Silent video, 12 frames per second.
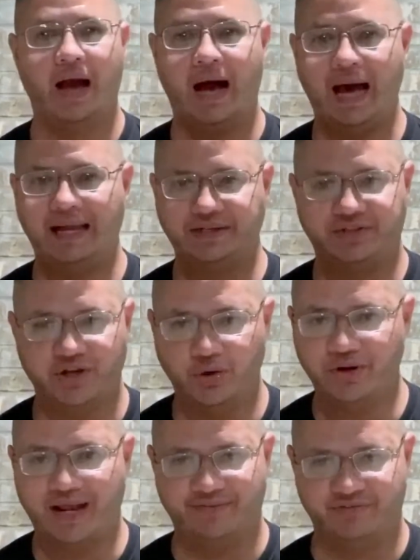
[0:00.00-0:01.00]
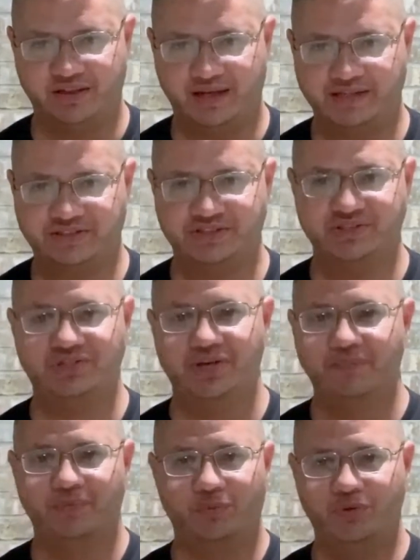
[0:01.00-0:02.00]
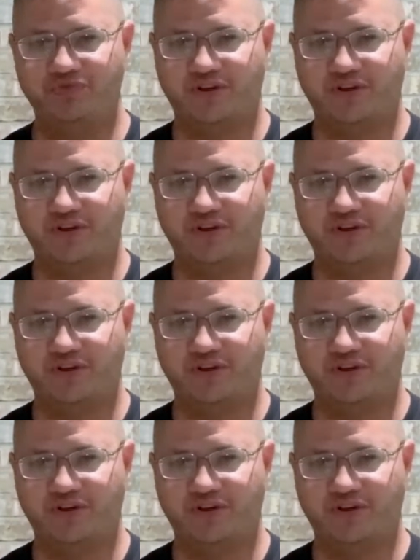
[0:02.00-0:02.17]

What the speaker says: I don't have a license. We've